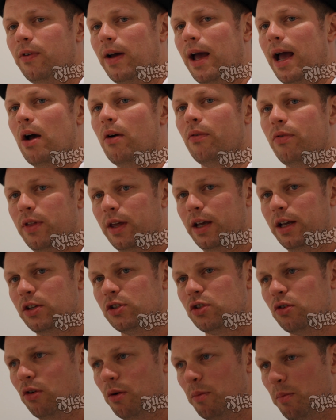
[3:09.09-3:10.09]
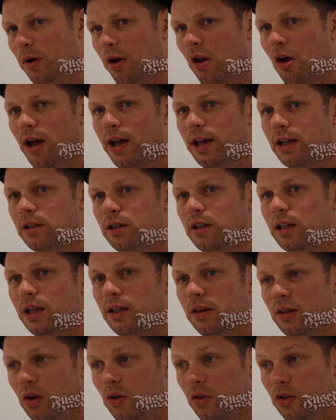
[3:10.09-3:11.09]
how things are applied
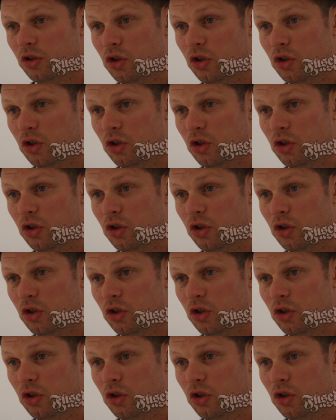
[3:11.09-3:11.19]
on the